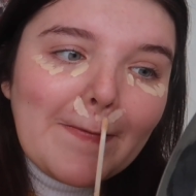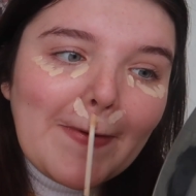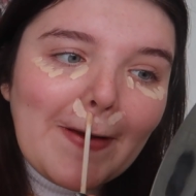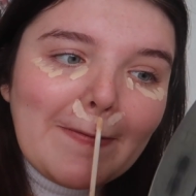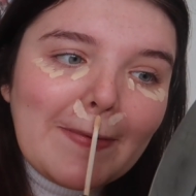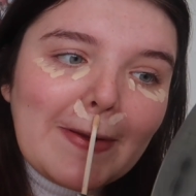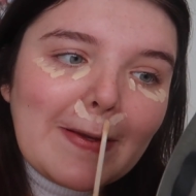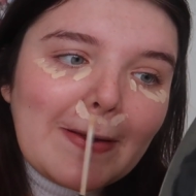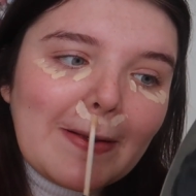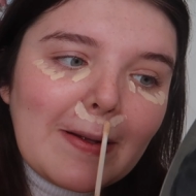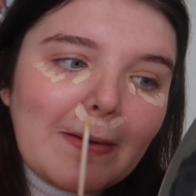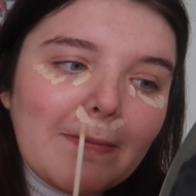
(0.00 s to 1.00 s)

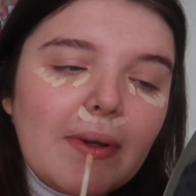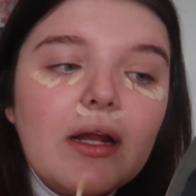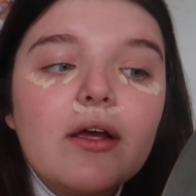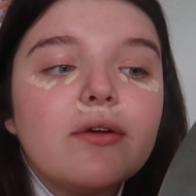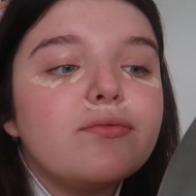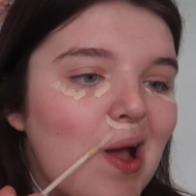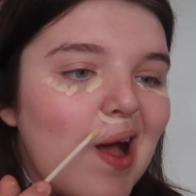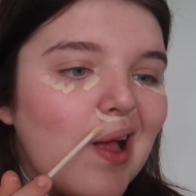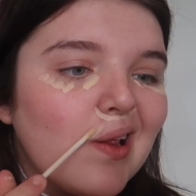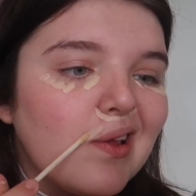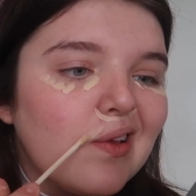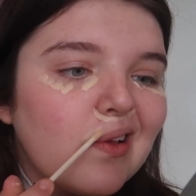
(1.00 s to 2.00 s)
blemishes at the minute
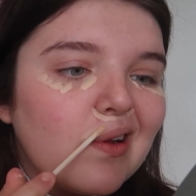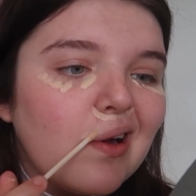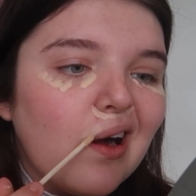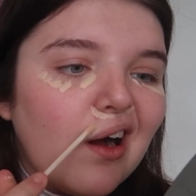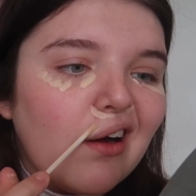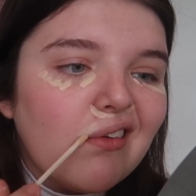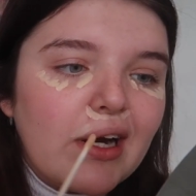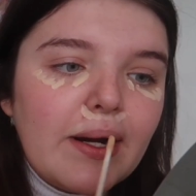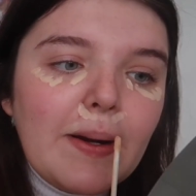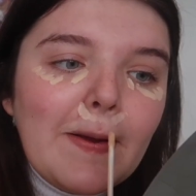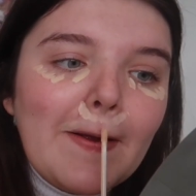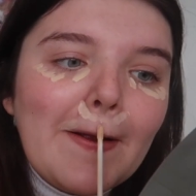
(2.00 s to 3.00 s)
and
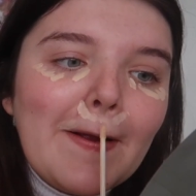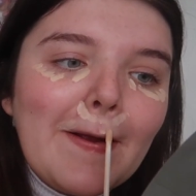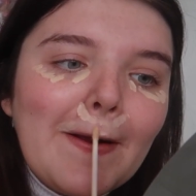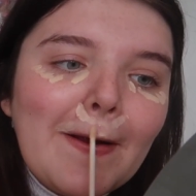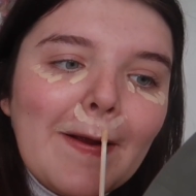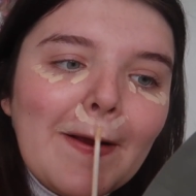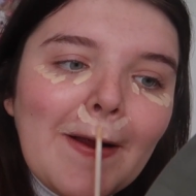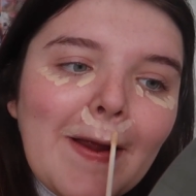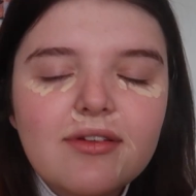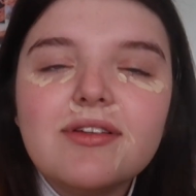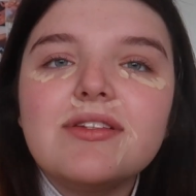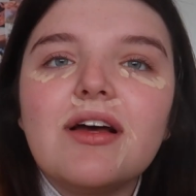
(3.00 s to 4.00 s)
scarring
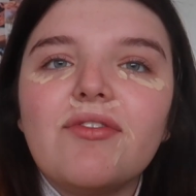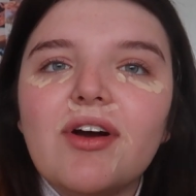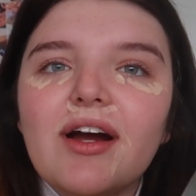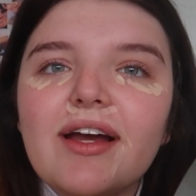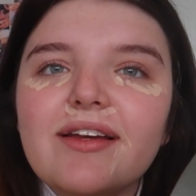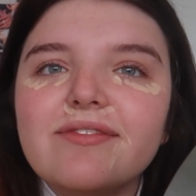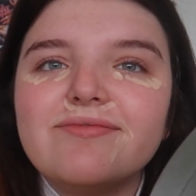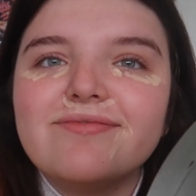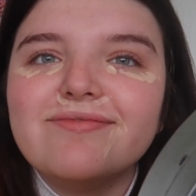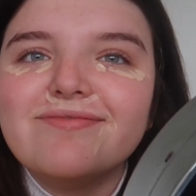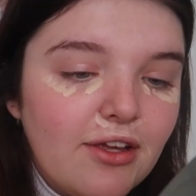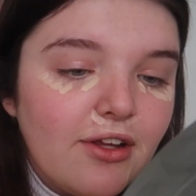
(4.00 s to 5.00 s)
is that right
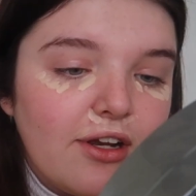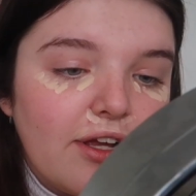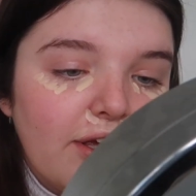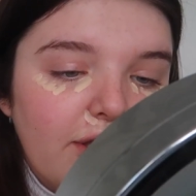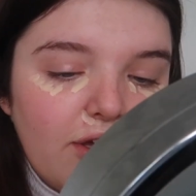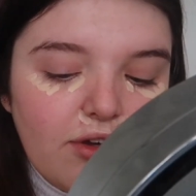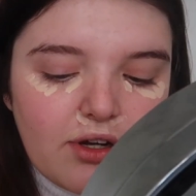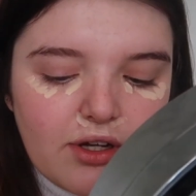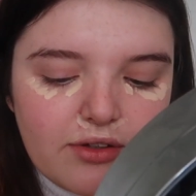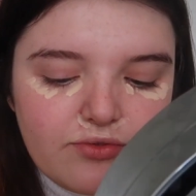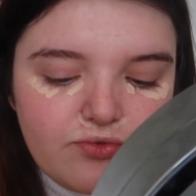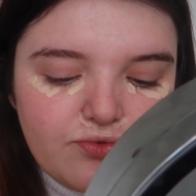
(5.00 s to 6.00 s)
you look cute,
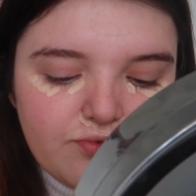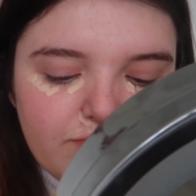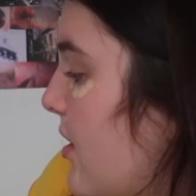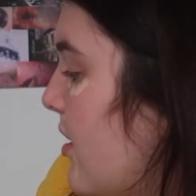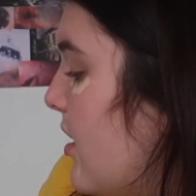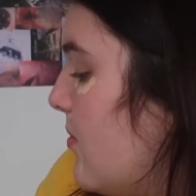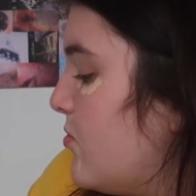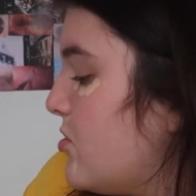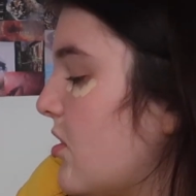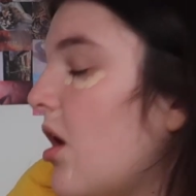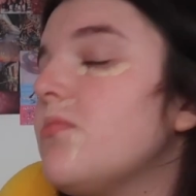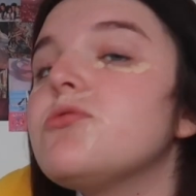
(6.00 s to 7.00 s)
huh? Um,
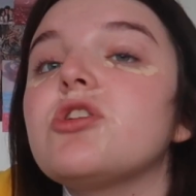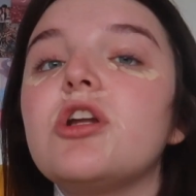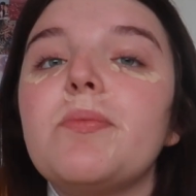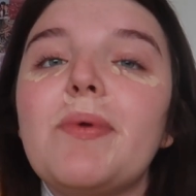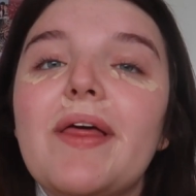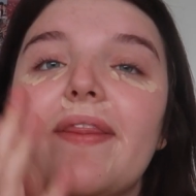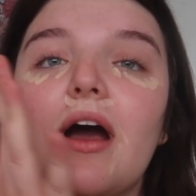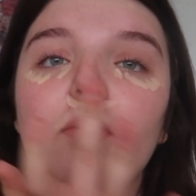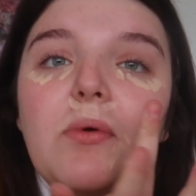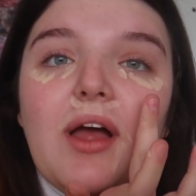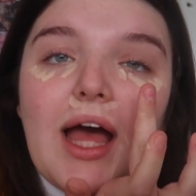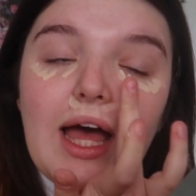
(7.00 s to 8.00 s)
so I'm just going to blend that
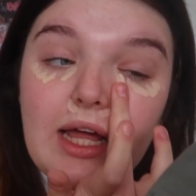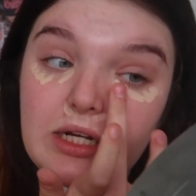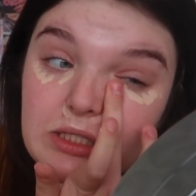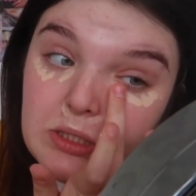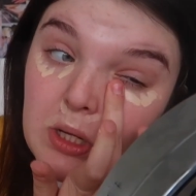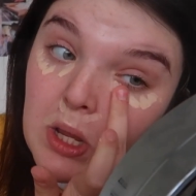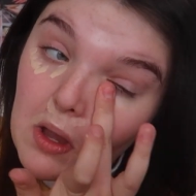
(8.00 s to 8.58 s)
out with my hand.